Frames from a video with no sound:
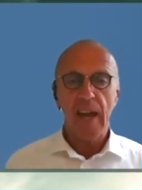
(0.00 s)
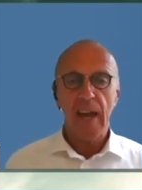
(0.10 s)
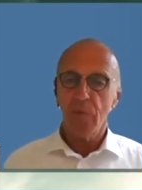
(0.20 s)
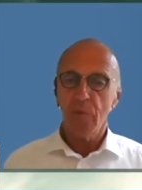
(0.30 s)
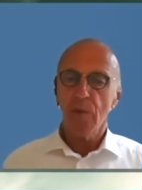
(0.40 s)

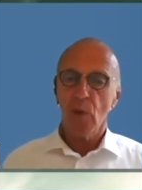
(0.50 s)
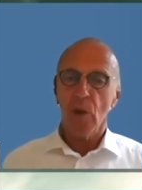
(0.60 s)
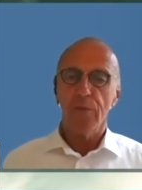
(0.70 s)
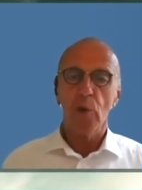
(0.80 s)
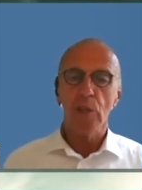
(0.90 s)
and we
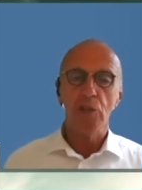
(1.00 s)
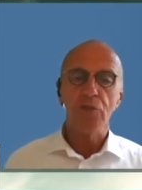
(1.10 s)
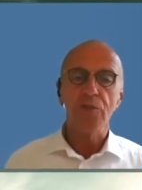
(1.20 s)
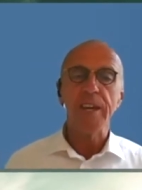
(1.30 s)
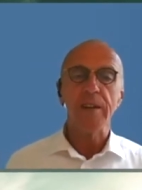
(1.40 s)
will avoid
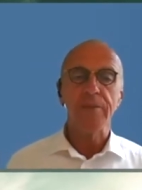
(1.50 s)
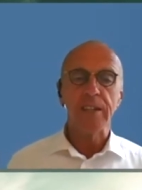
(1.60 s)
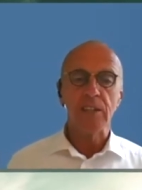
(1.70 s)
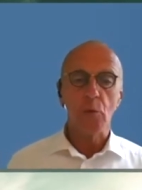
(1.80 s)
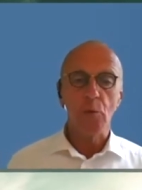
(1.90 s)
to
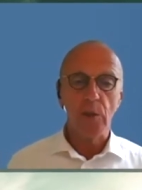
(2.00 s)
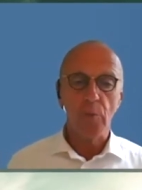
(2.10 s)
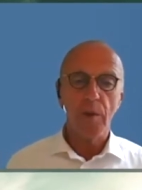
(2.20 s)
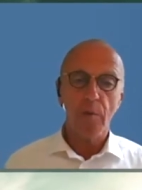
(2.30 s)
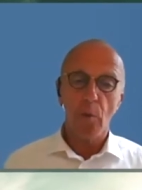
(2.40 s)
reinvent the wheel. We